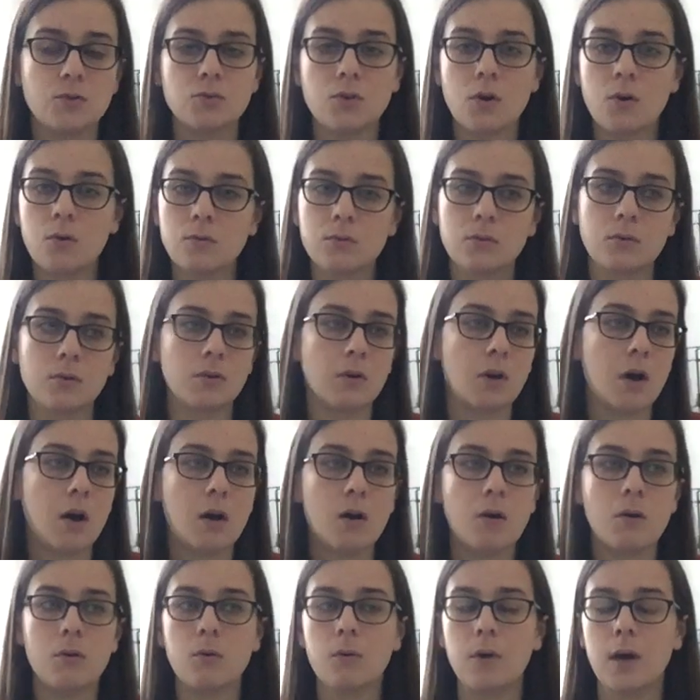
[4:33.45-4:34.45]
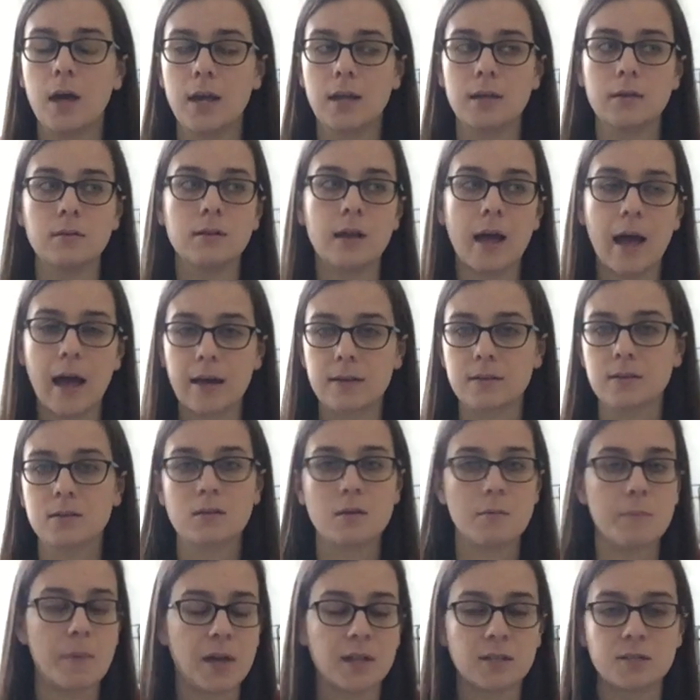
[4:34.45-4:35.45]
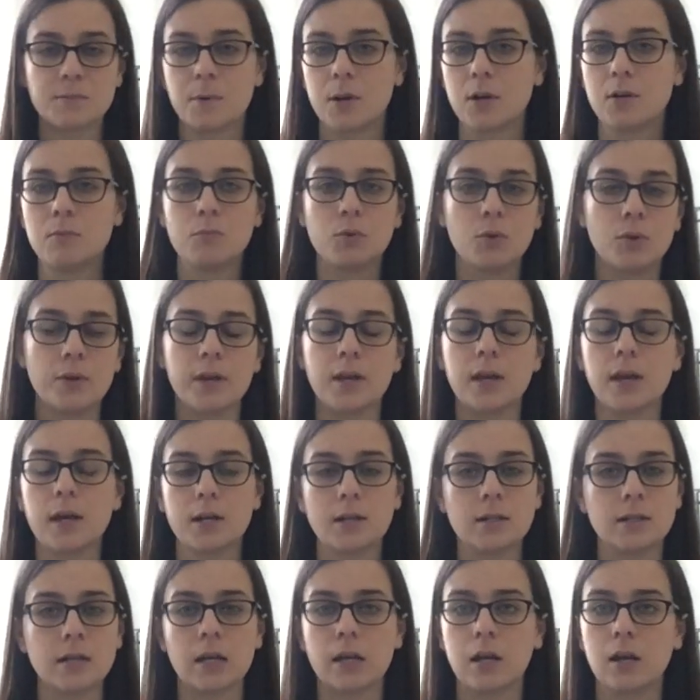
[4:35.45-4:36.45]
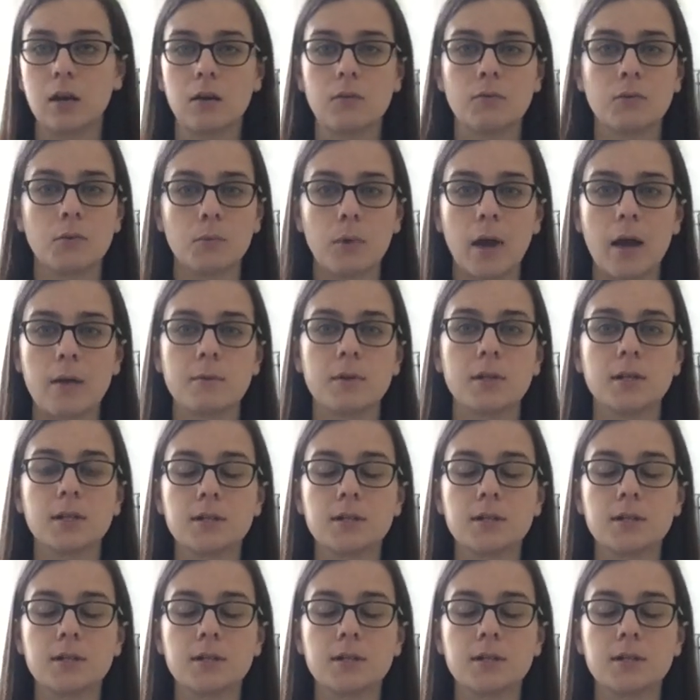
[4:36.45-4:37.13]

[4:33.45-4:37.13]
Don't go and ask the PetSmart employee how to take care of a rabbit,